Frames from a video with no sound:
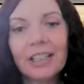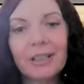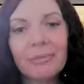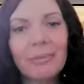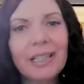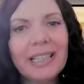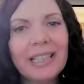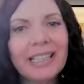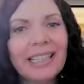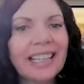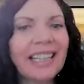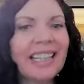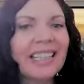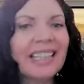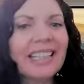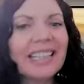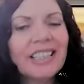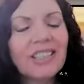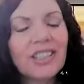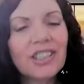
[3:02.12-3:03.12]
It could be
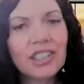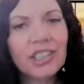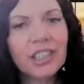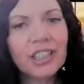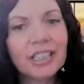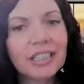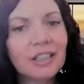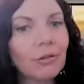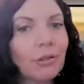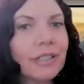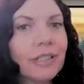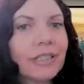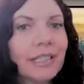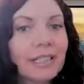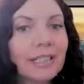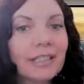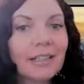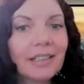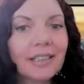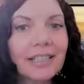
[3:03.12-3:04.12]
like an itching or a
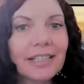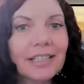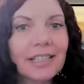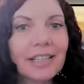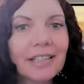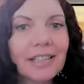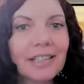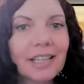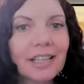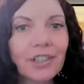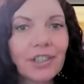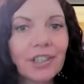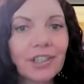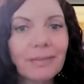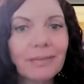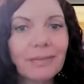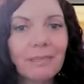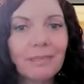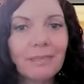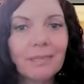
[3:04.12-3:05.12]
tingling
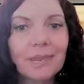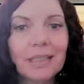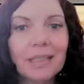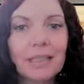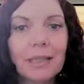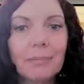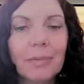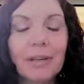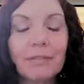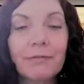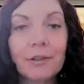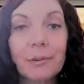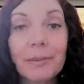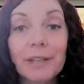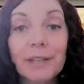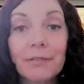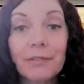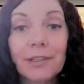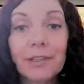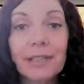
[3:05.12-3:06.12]
sensation, but for
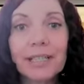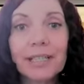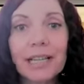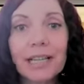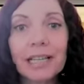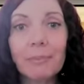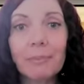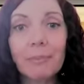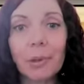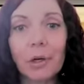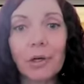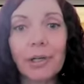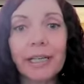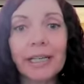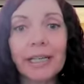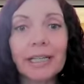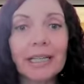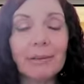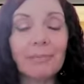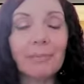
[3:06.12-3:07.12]
me, it feels like a
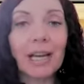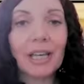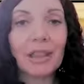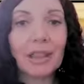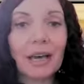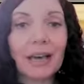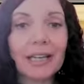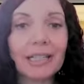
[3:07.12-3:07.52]
burning in my